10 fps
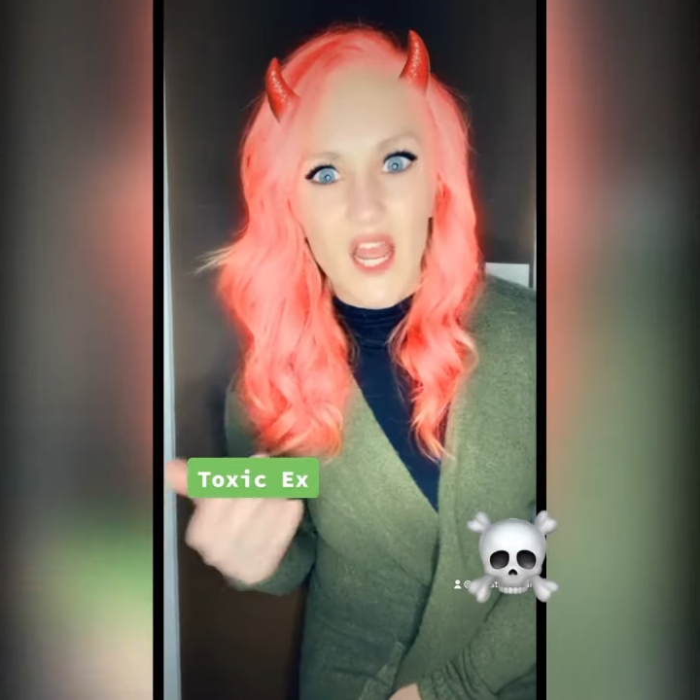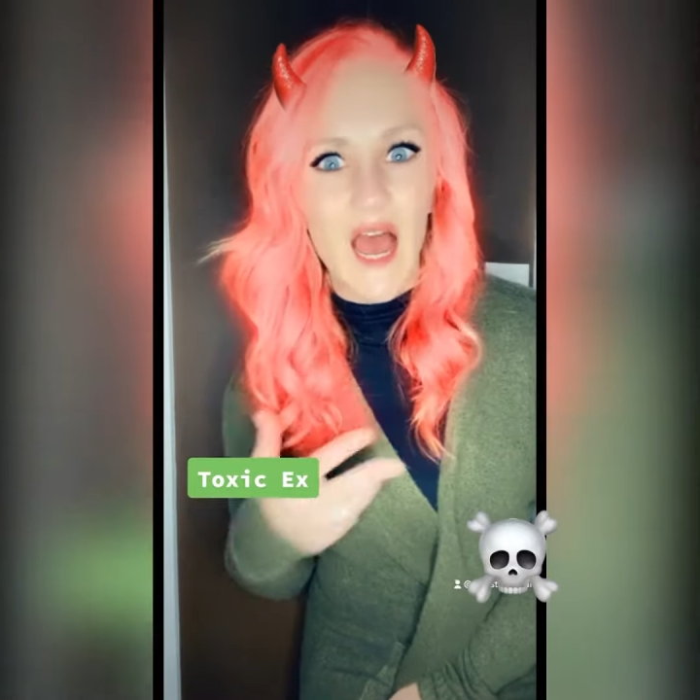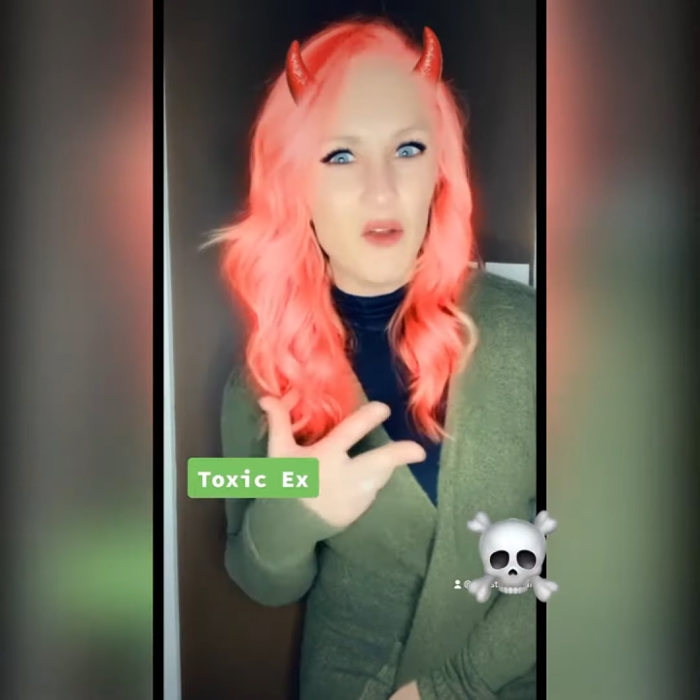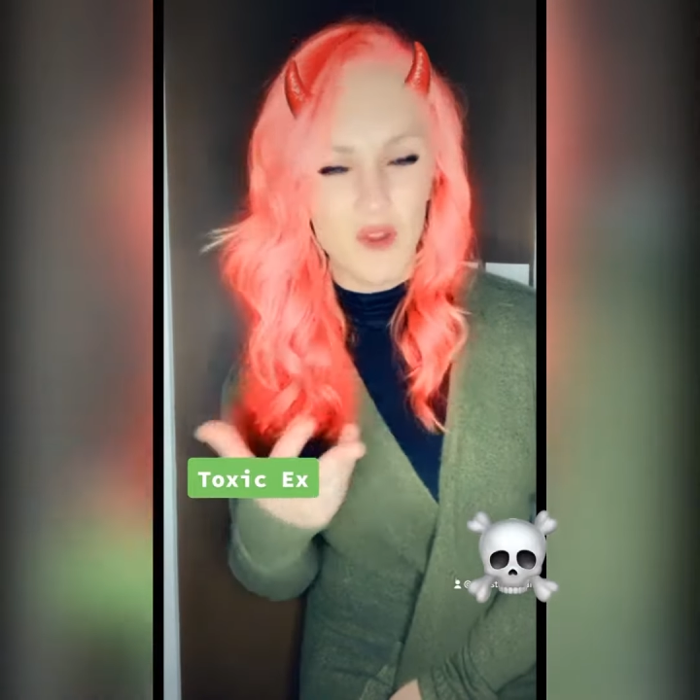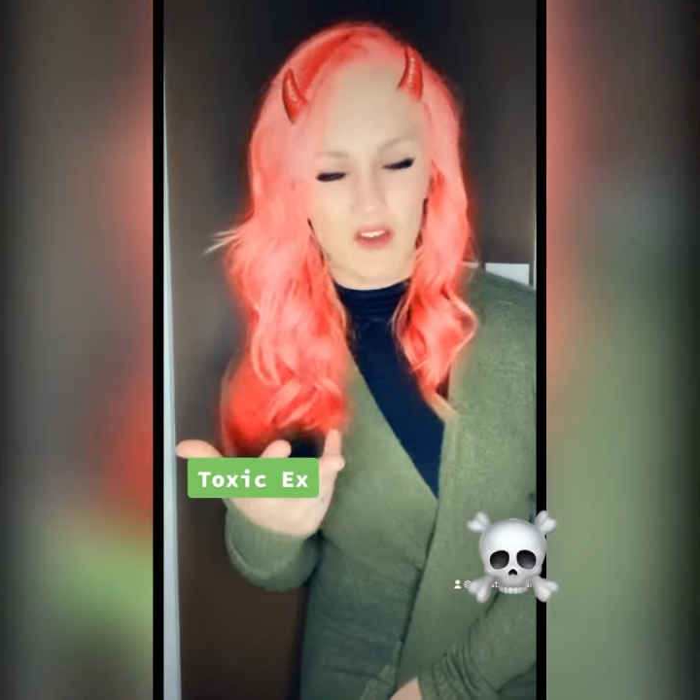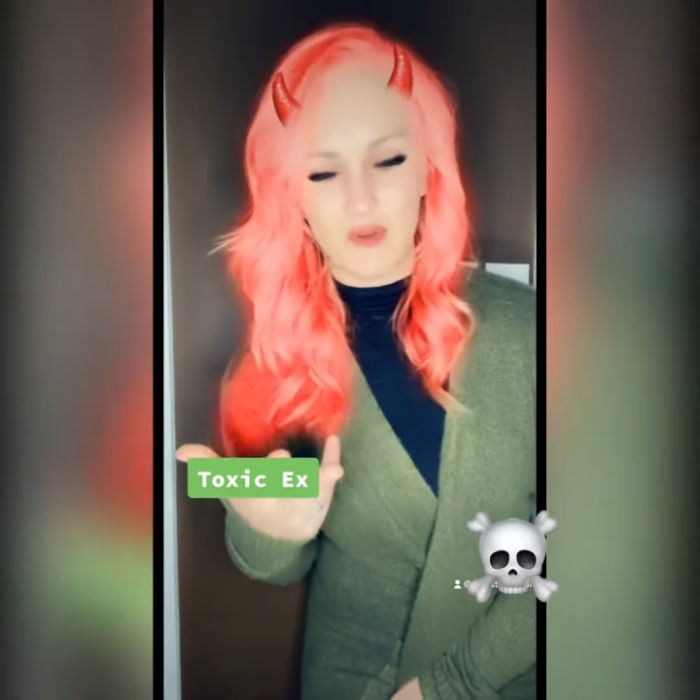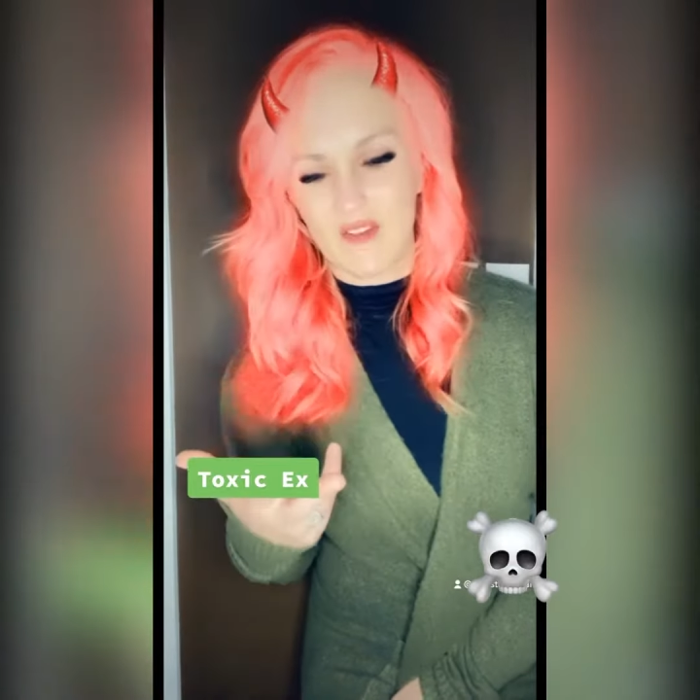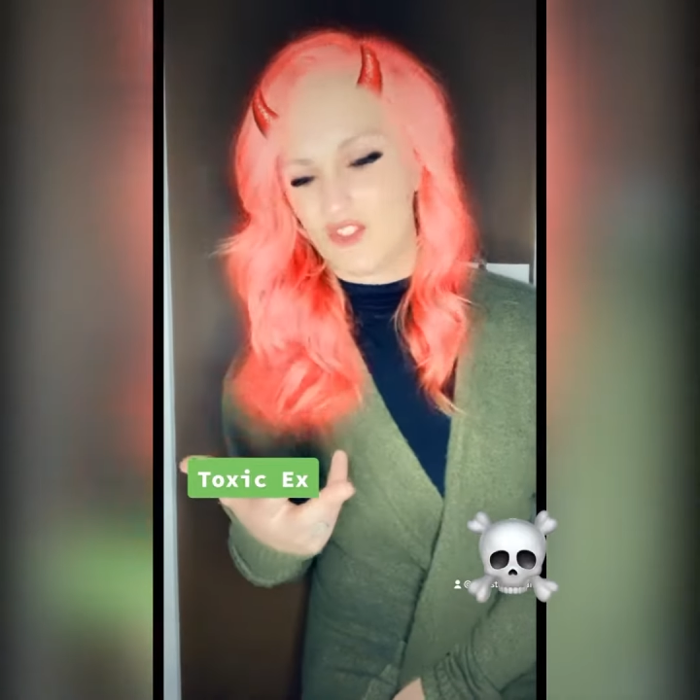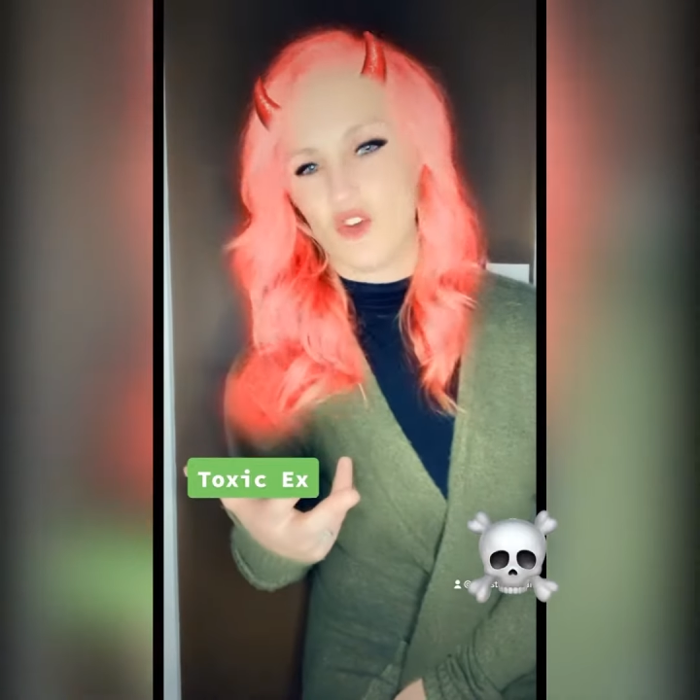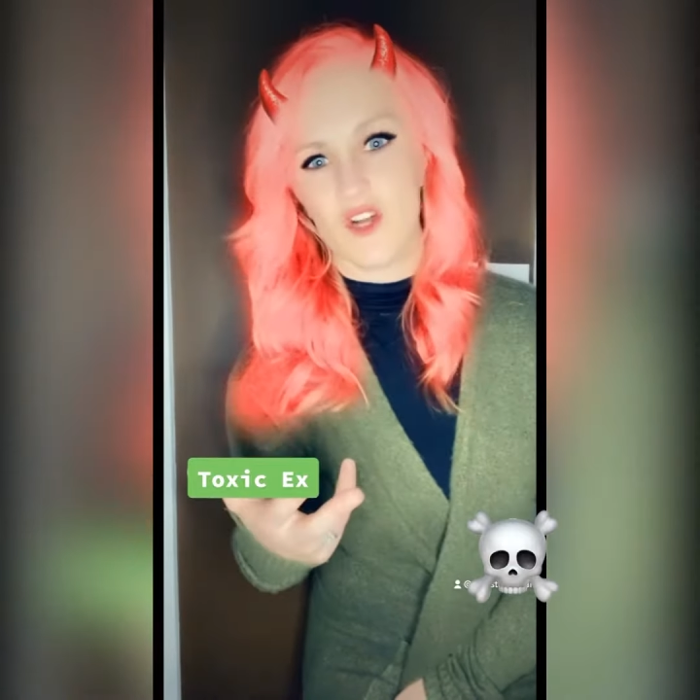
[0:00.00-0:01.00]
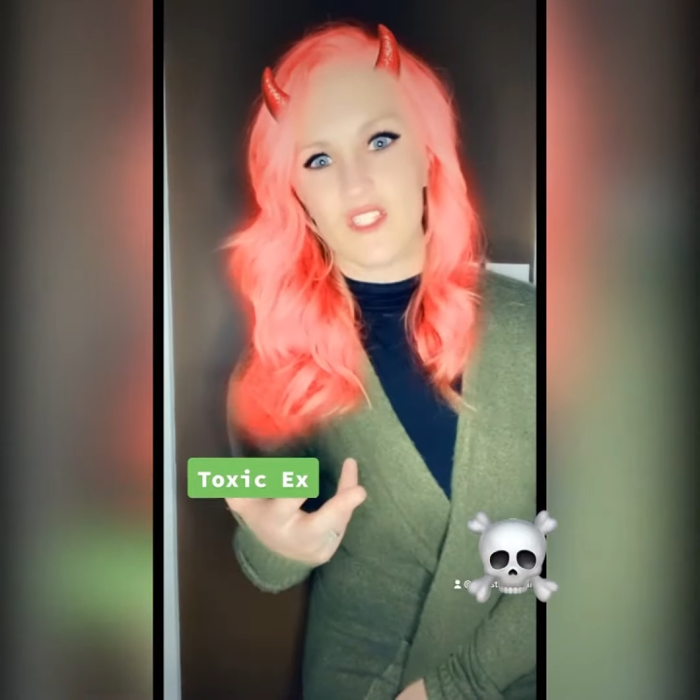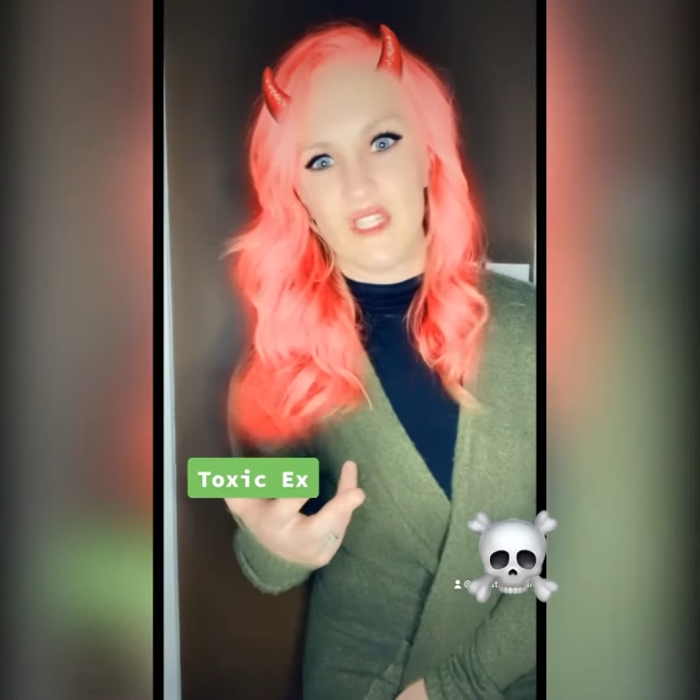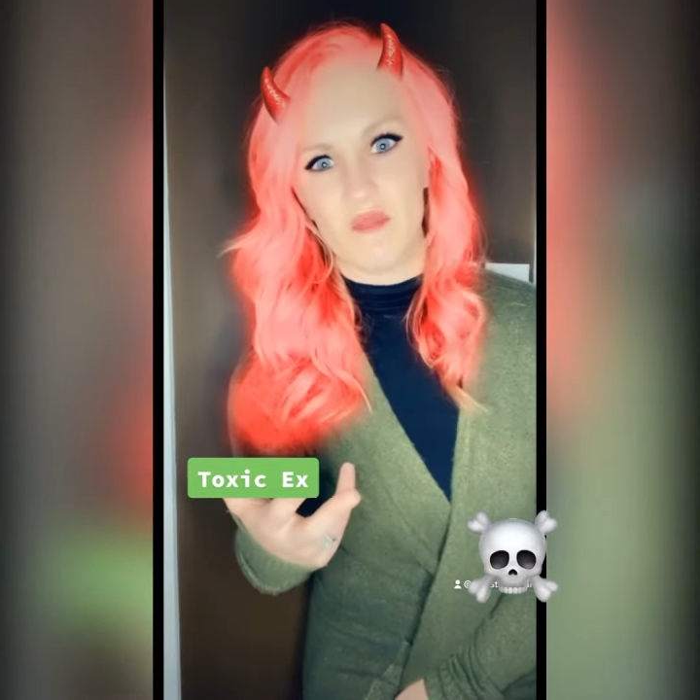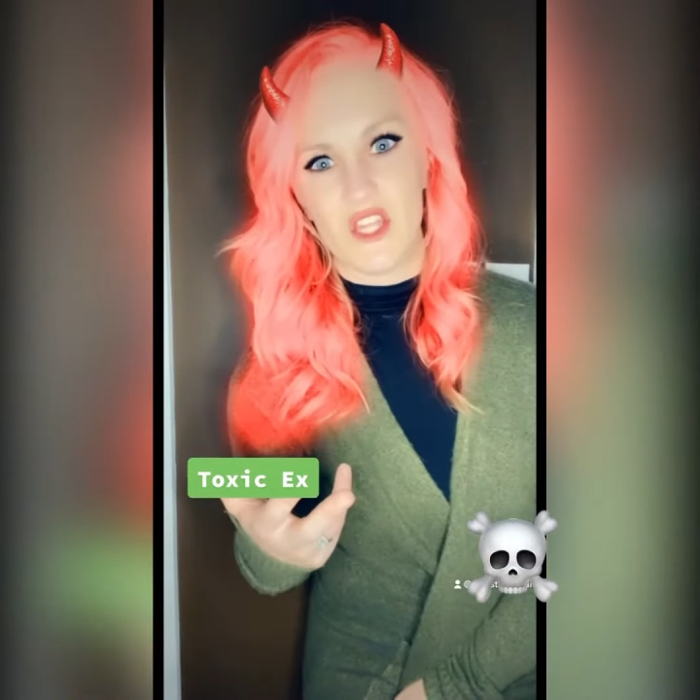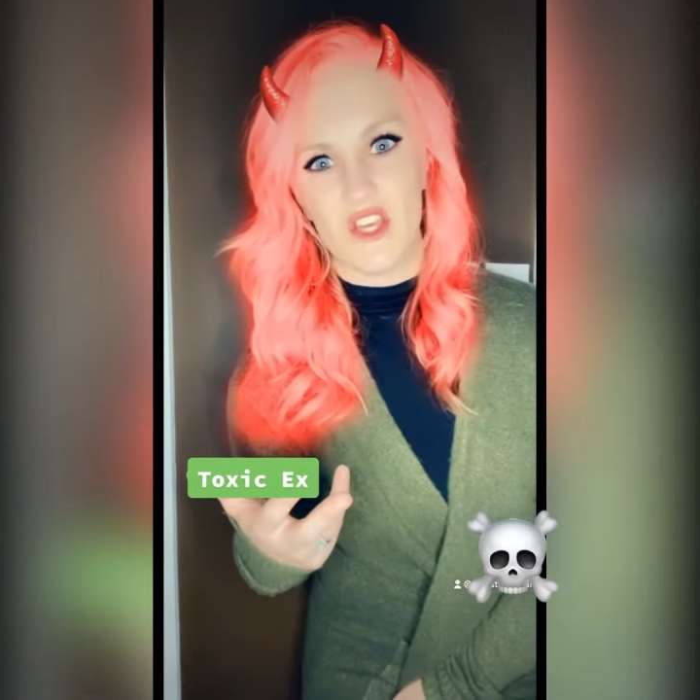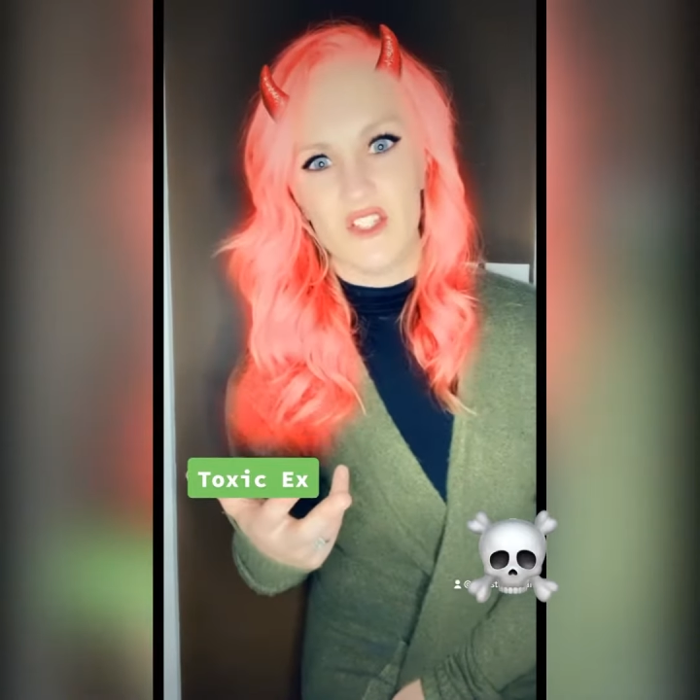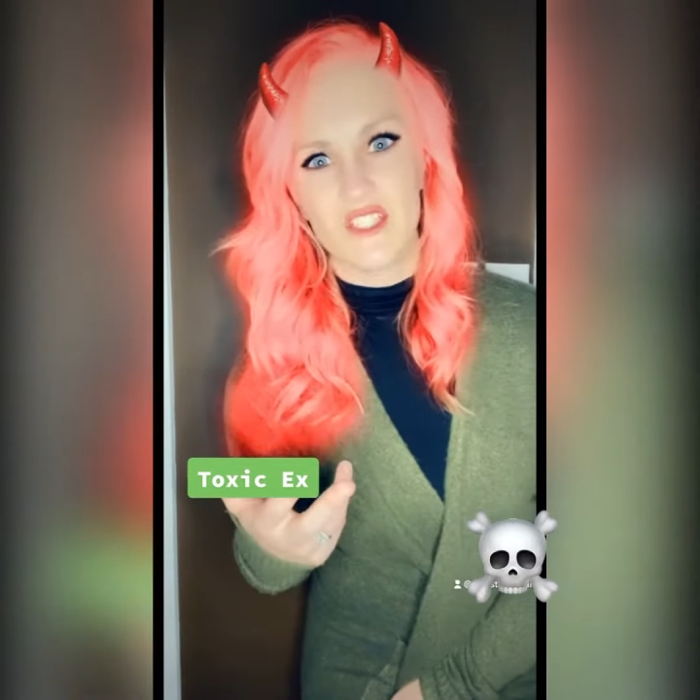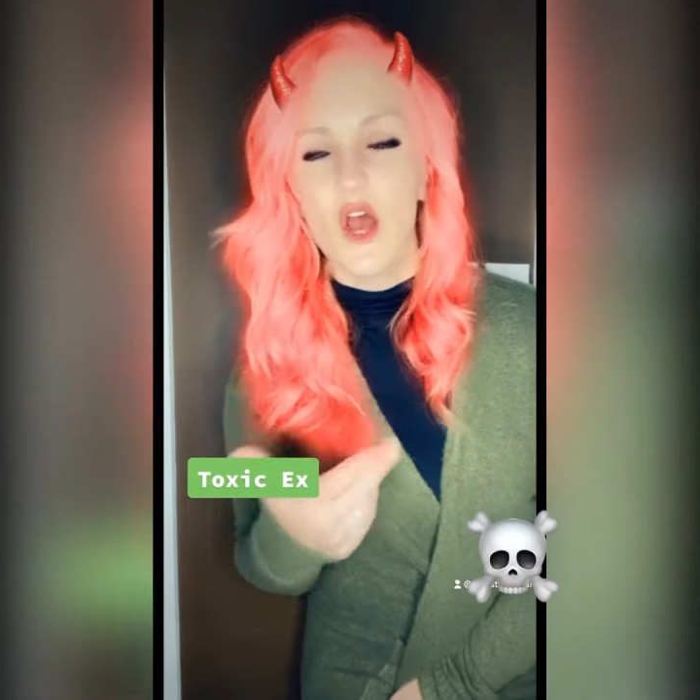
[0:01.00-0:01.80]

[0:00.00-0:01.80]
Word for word: I don't care if we haven't talked to them in years.